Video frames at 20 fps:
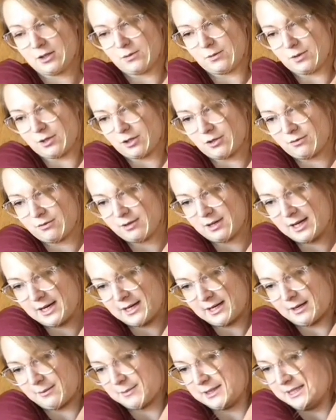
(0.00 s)
We go
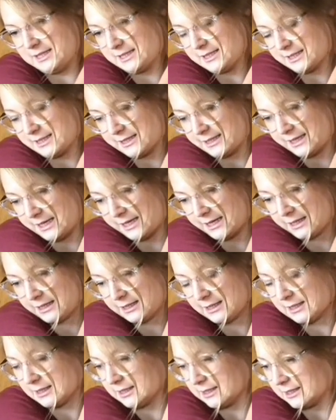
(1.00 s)
right up into the neck,
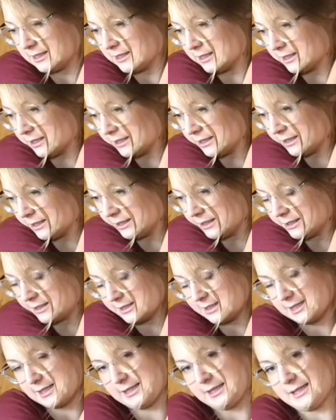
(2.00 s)

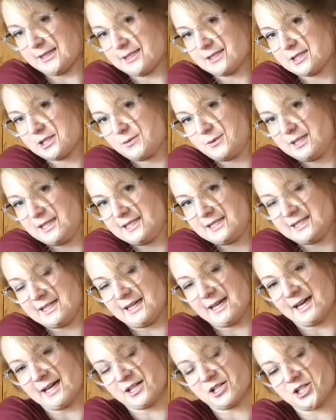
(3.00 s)
taking that
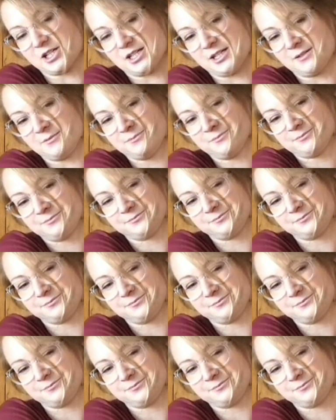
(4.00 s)
squeezing action.